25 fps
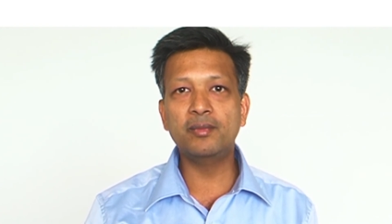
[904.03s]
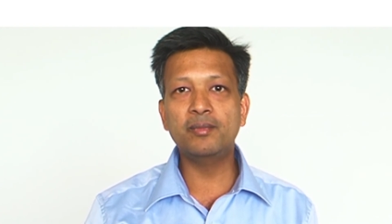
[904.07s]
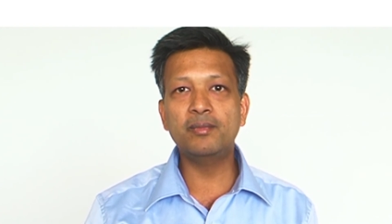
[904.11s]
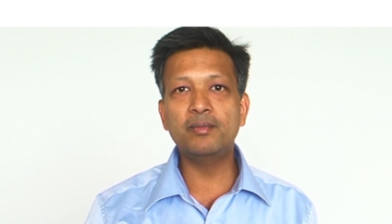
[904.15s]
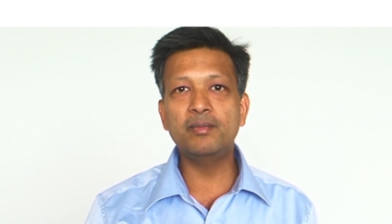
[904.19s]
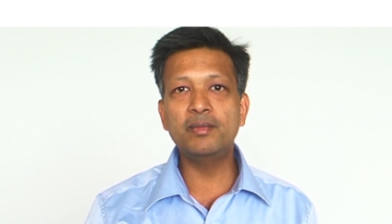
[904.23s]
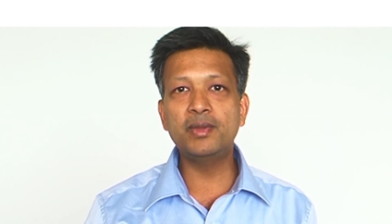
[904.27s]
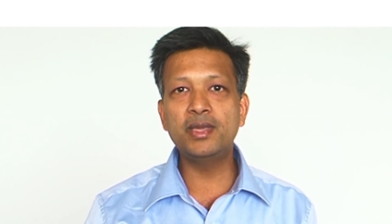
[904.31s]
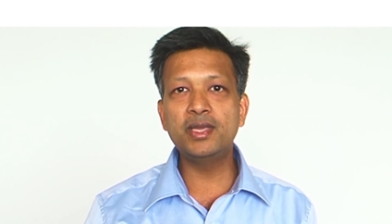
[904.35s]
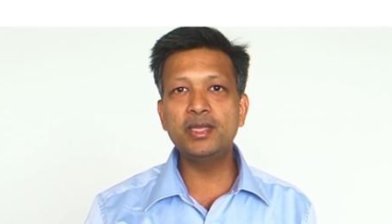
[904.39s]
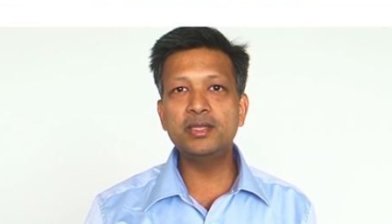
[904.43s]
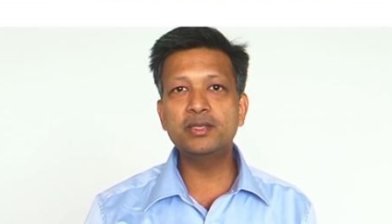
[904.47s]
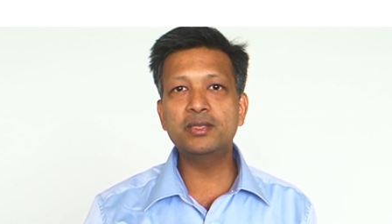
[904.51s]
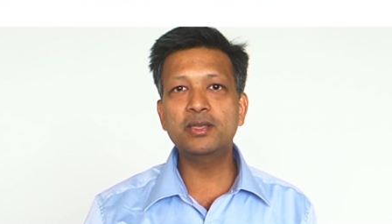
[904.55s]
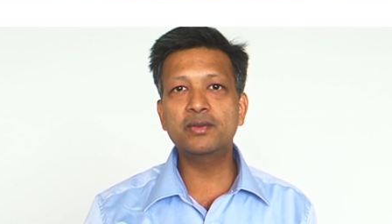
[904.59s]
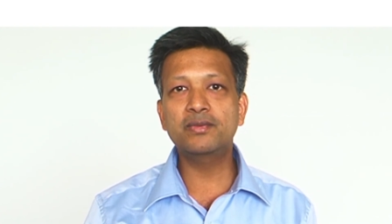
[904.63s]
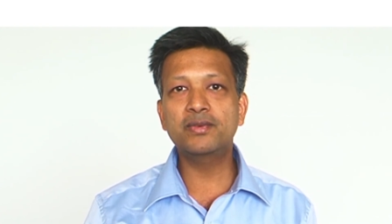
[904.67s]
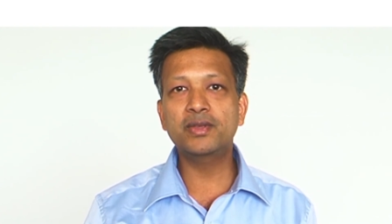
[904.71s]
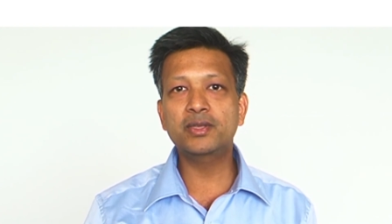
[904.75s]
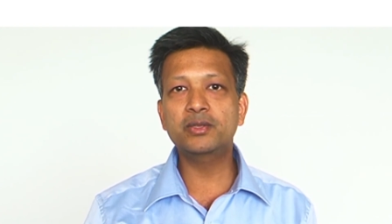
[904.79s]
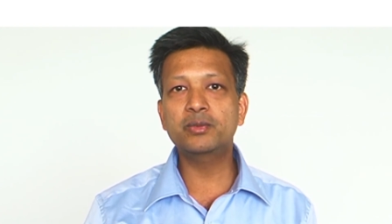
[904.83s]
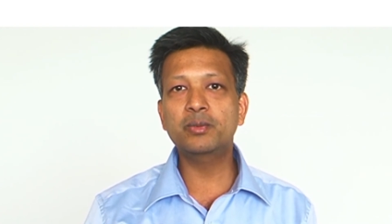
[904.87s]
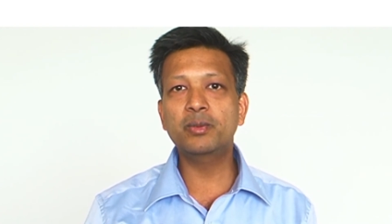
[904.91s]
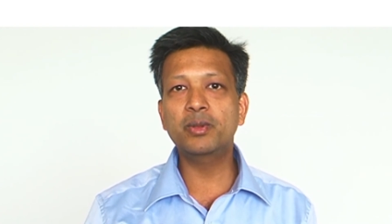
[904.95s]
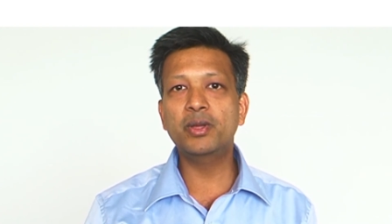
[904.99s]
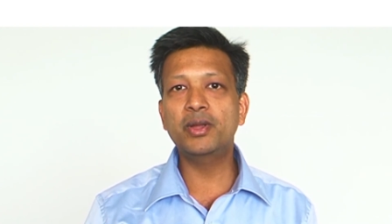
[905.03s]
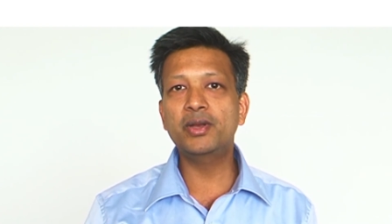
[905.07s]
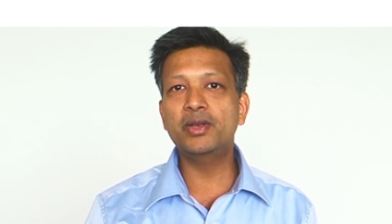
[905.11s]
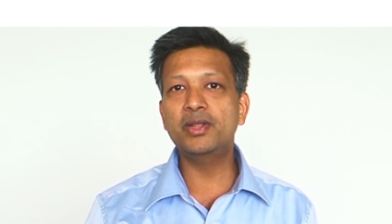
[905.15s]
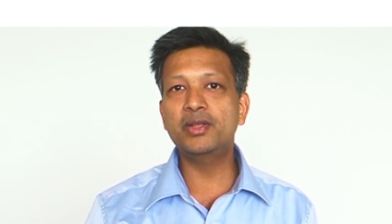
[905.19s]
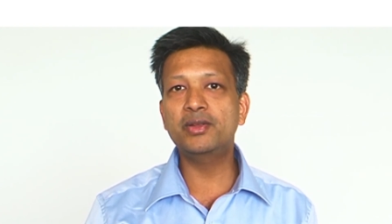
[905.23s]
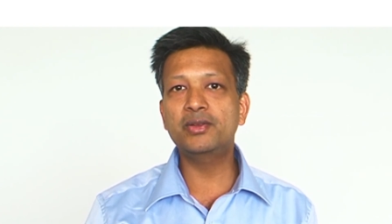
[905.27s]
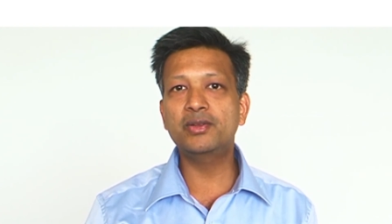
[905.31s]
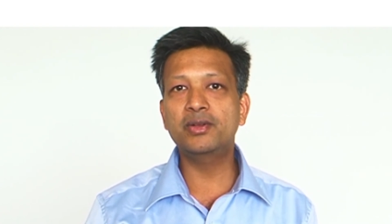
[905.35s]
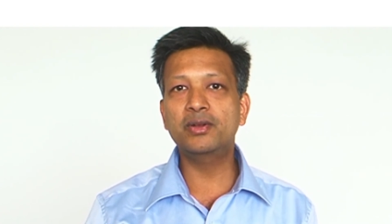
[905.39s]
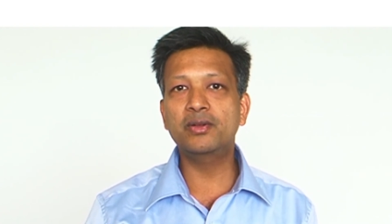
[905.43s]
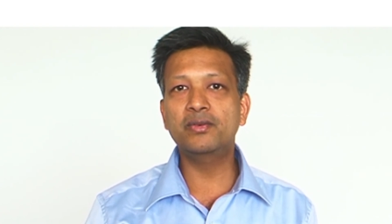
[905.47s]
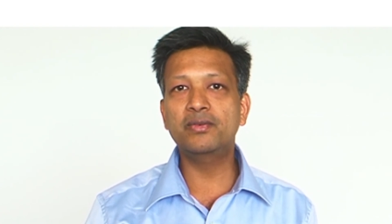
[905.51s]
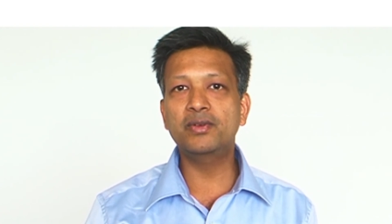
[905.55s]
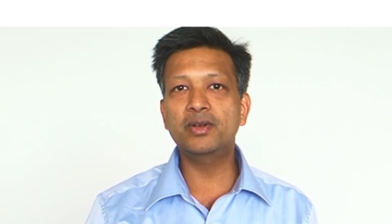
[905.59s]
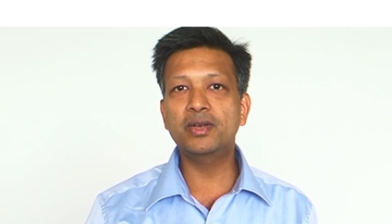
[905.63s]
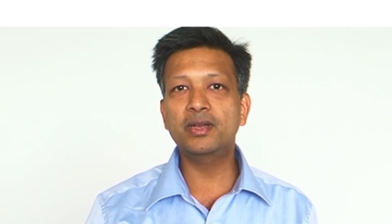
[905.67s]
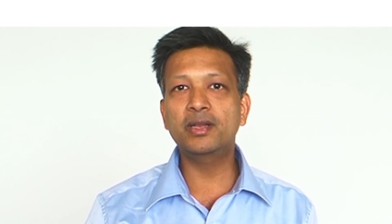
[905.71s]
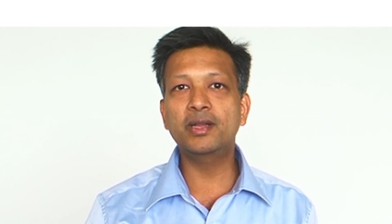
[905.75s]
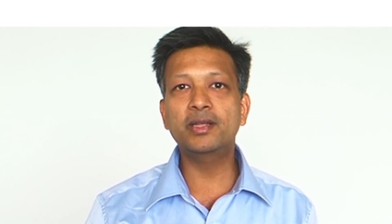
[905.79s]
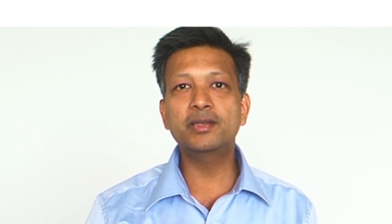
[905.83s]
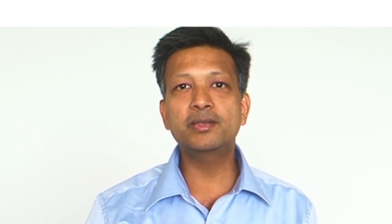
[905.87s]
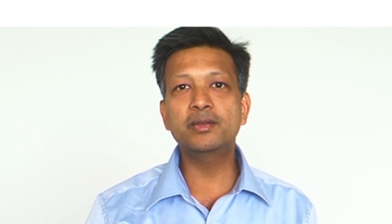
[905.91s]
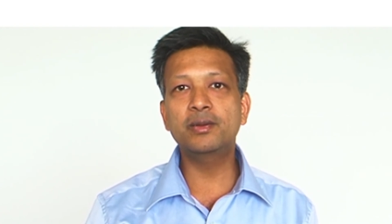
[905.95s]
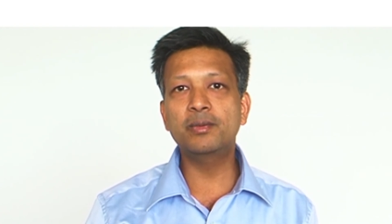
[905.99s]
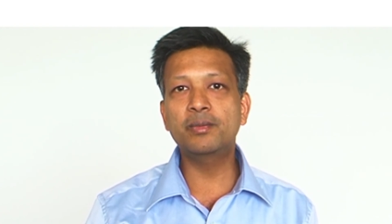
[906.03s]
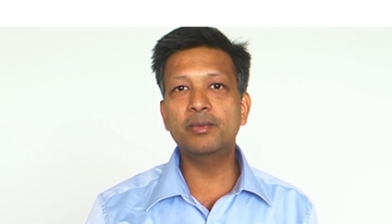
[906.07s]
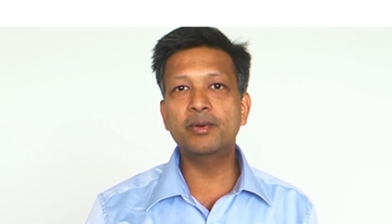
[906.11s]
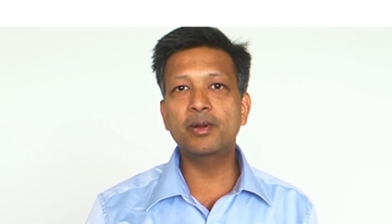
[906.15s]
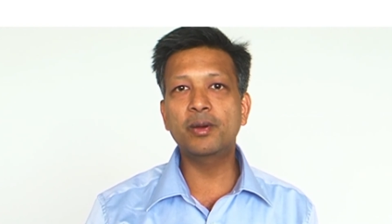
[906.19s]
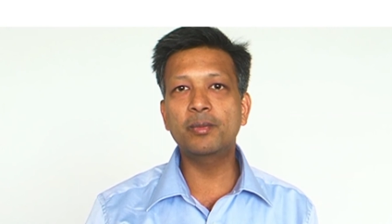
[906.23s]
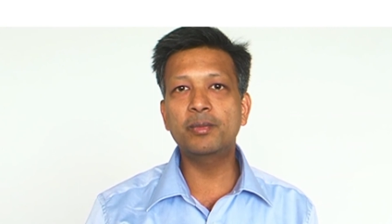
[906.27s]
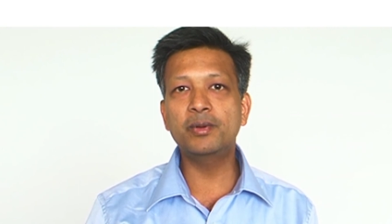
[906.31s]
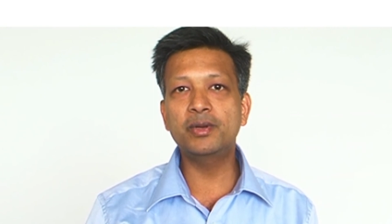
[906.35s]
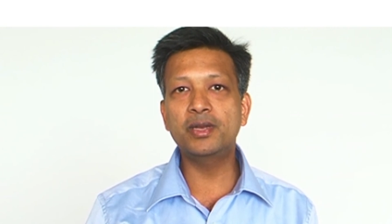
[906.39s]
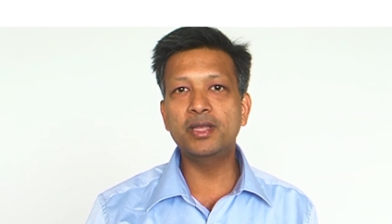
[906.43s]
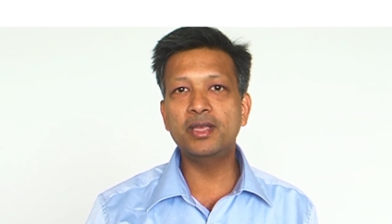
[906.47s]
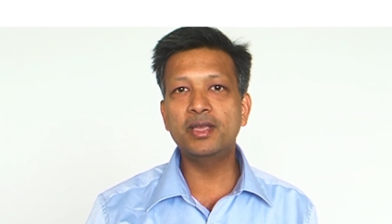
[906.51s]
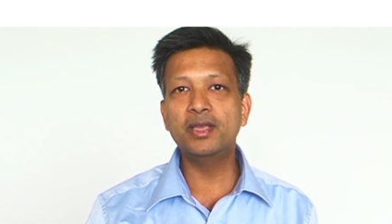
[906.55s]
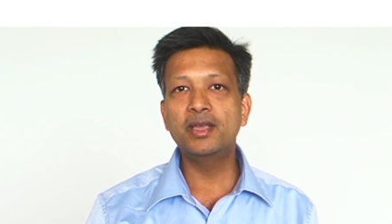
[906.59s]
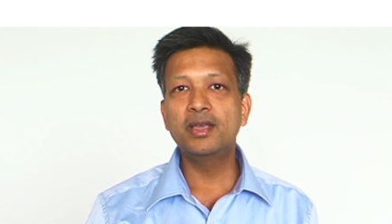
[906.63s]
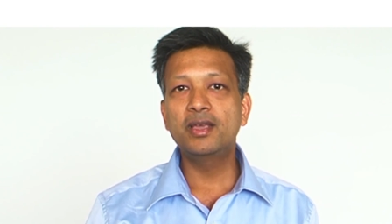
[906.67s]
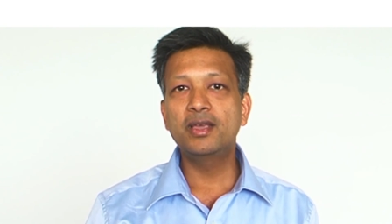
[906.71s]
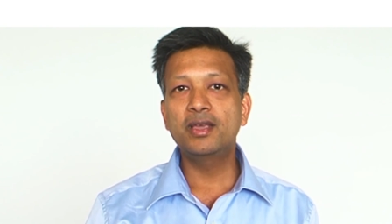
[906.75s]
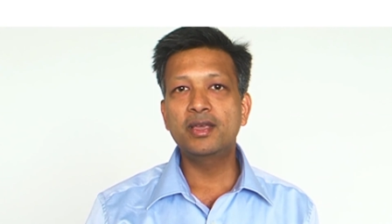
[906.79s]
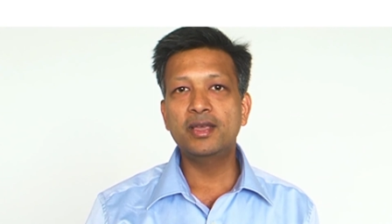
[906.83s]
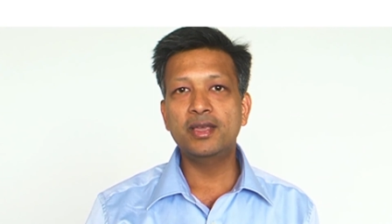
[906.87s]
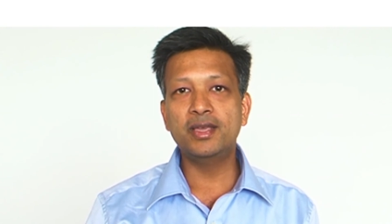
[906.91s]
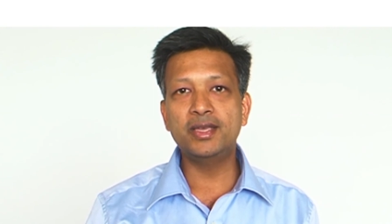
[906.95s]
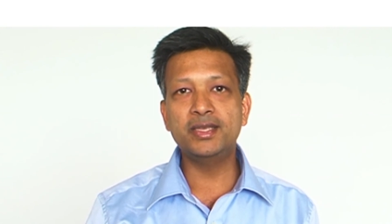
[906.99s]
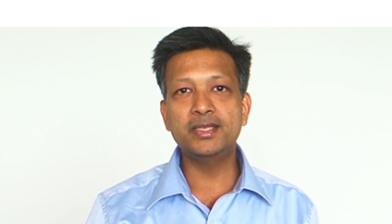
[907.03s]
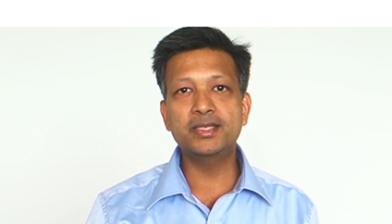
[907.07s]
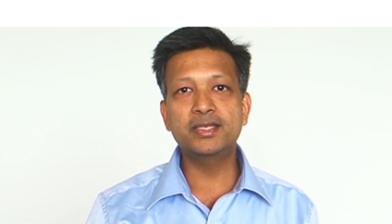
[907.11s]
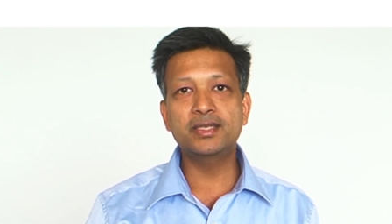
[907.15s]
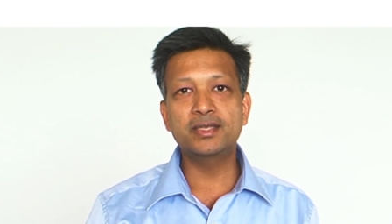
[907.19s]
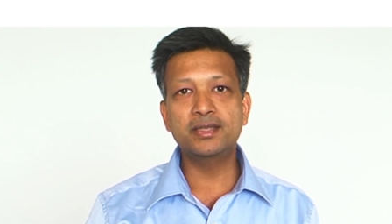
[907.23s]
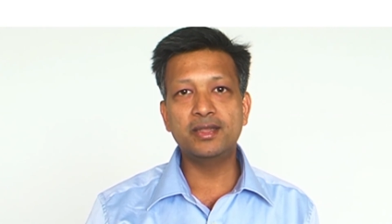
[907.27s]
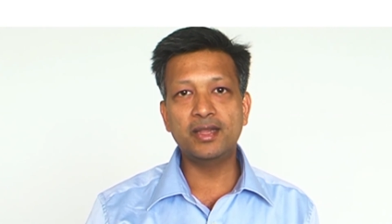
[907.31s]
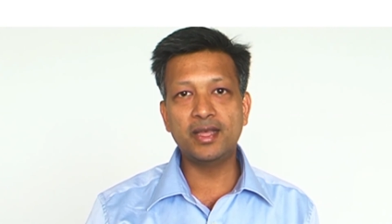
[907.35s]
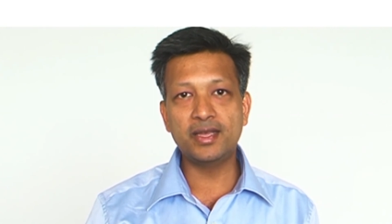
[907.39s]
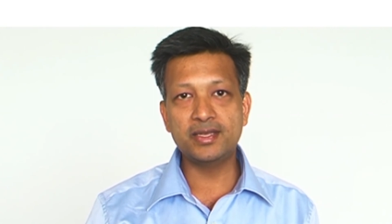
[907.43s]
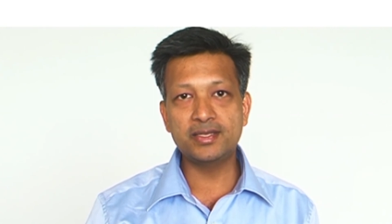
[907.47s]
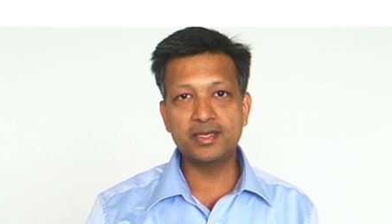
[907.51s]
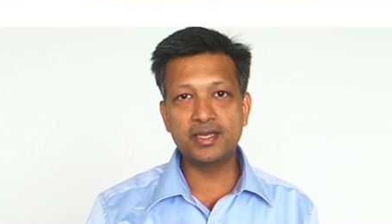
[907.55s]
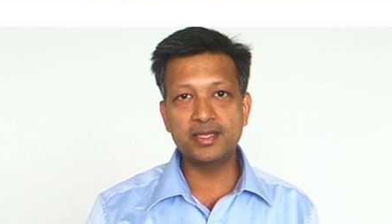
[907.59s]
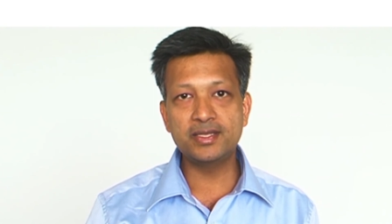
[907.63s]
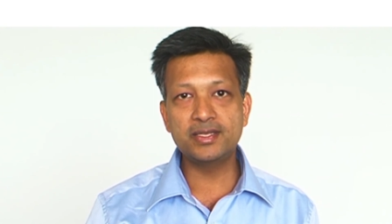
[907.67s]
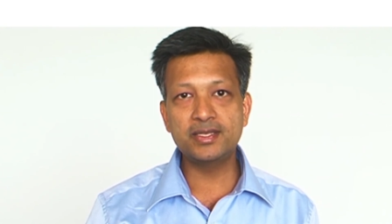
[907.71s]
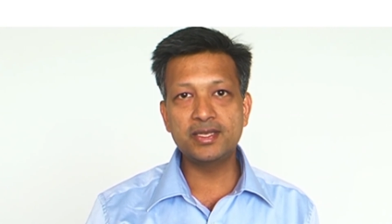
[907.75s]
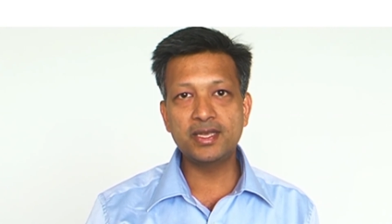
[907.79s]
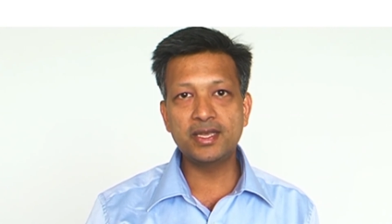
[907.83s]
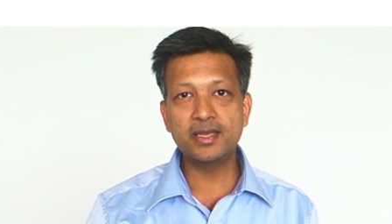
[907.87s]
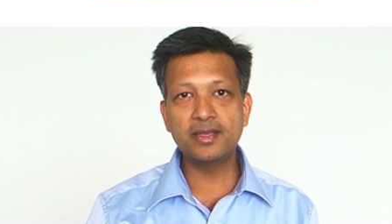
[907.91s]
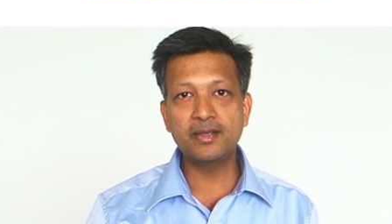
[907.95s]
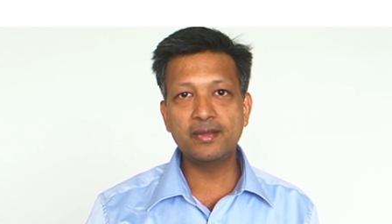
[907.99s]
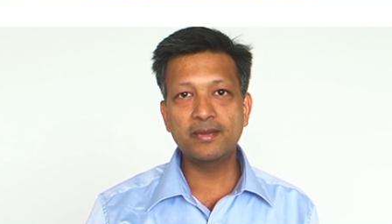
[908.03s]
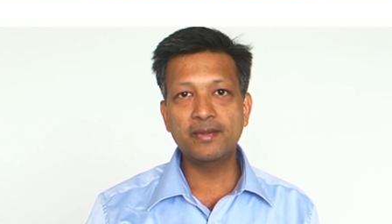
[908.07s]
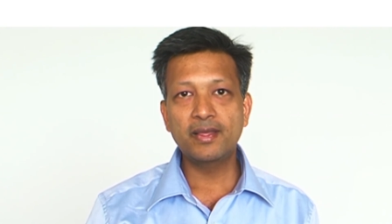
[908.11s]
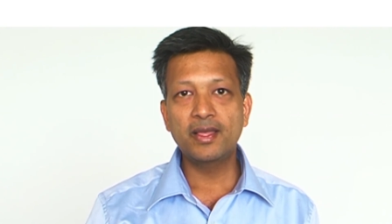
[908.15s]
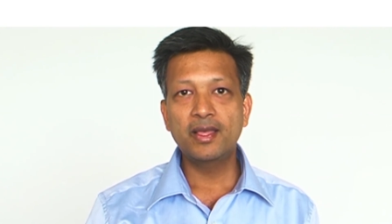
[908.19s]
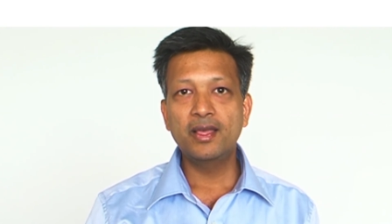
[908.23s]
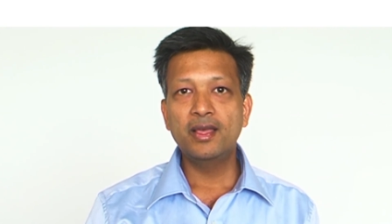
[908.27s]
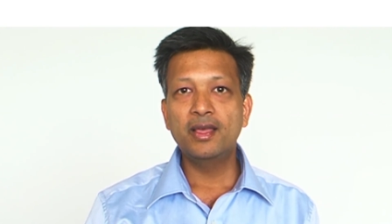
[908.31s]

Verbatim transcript: means of exploitation of intellectual property is licensing.